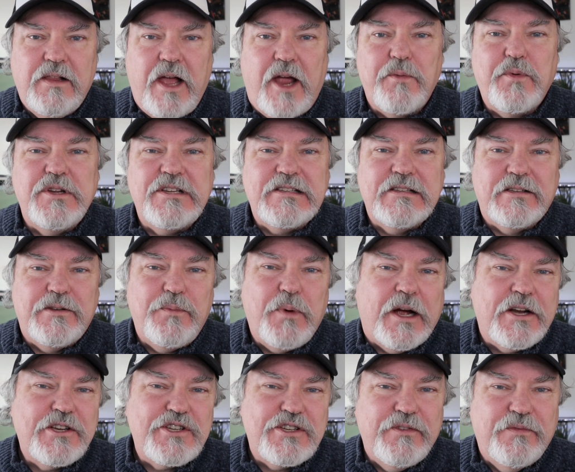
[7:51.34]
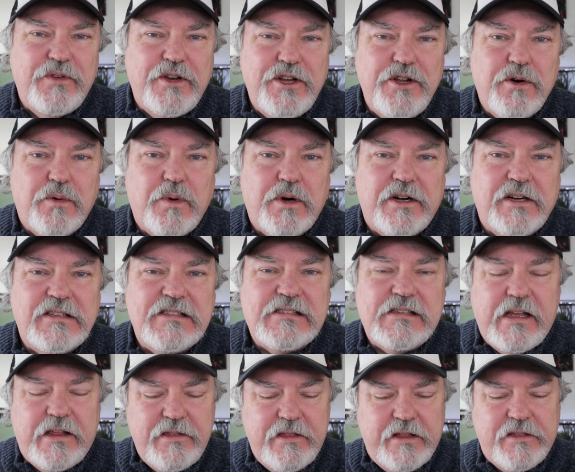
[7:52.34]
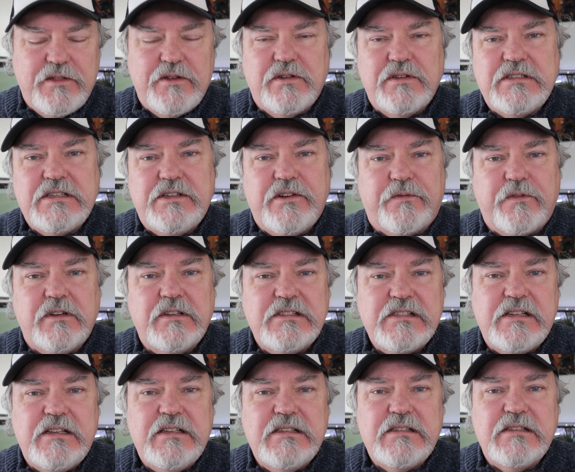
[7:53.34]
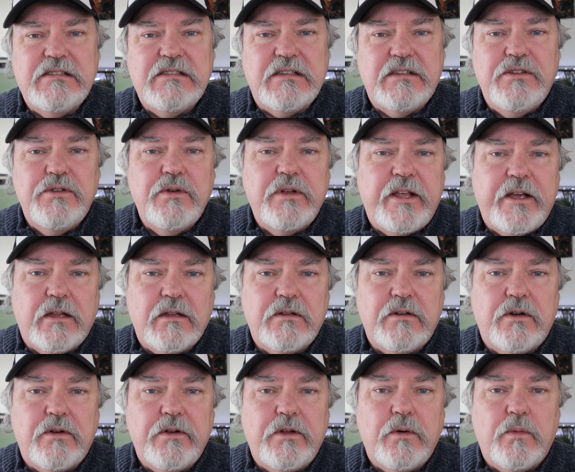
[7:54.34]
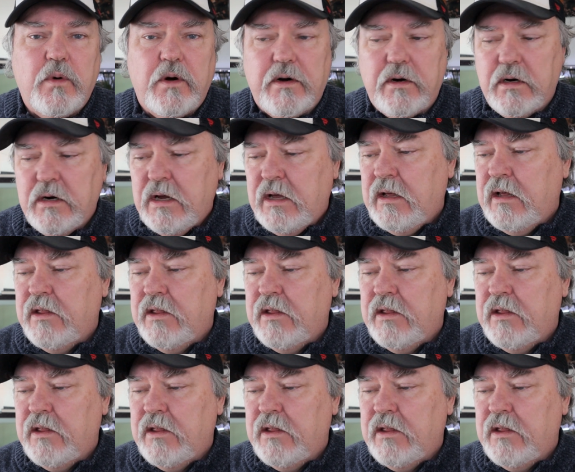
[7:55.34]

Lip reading: I recently watched a video where it said that there's different seasons in New Caledonia where